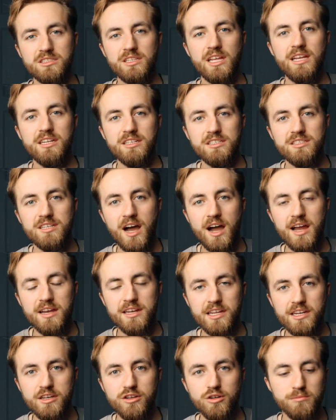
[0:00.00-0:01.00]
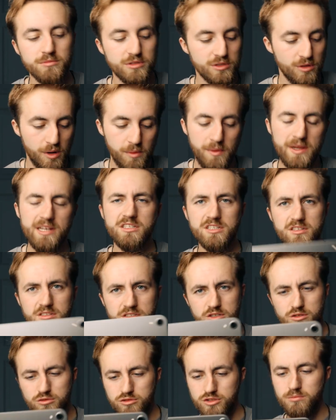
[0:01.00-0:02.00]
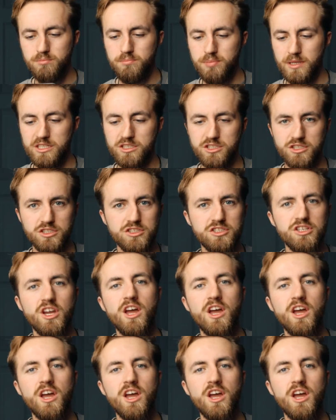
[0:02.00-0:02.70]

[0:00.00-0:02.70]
needed tidying up, so I went and took some pictures